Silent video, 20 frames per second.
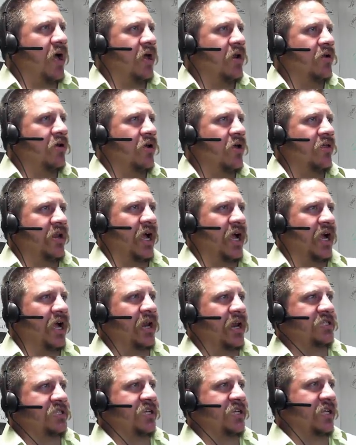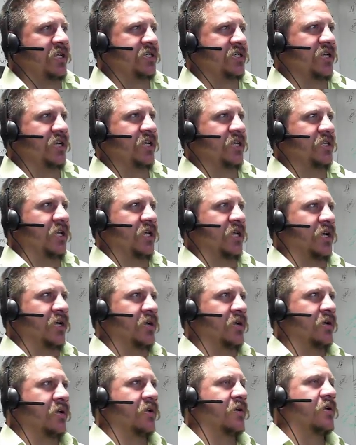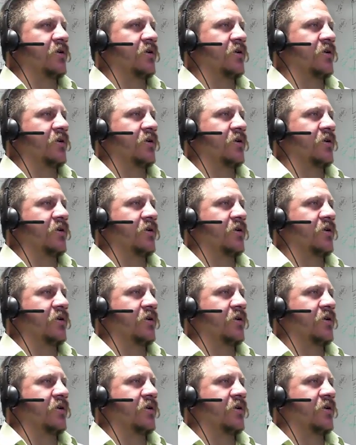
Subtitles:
I don't know that I gotta change anything